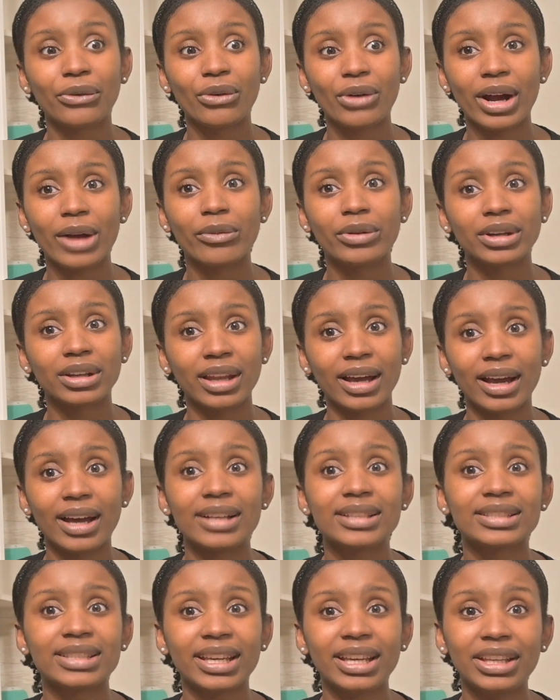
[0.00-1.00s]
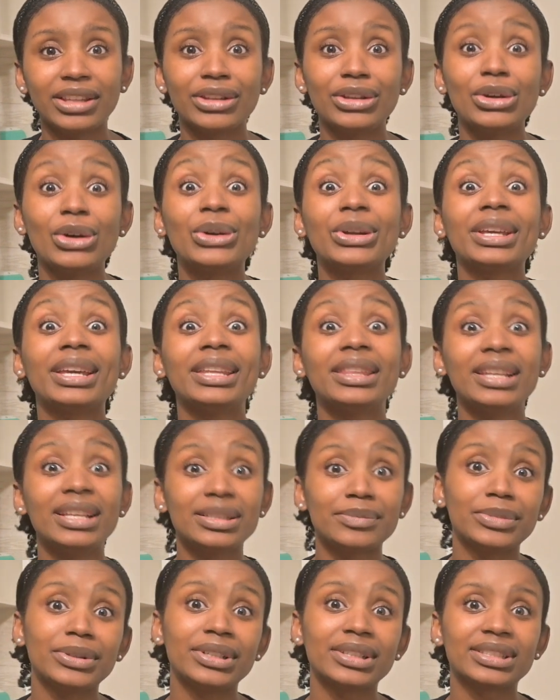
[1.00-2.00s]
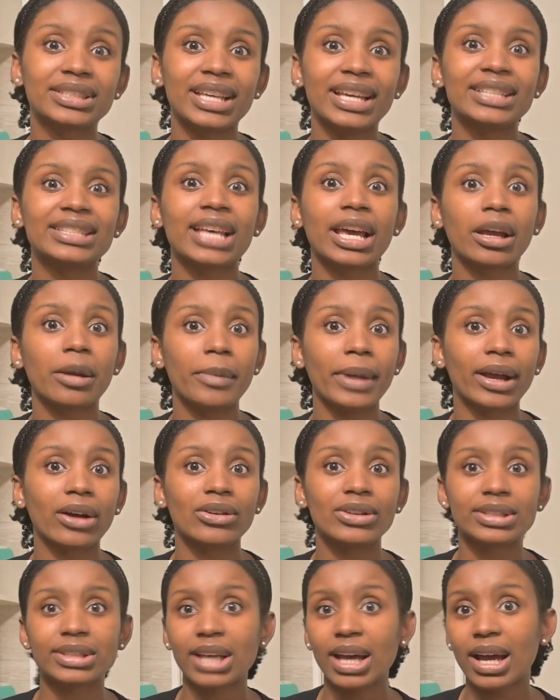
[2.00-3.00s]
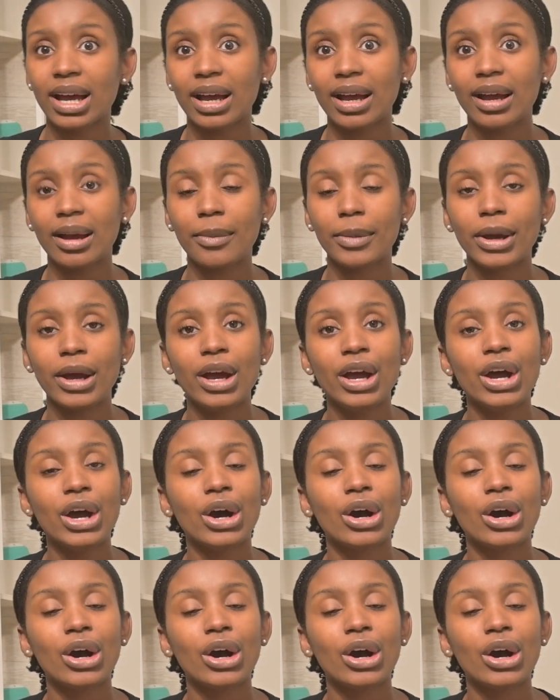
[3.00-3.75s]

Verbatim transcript: before I realized that either you're gonna get these books and take them back on time,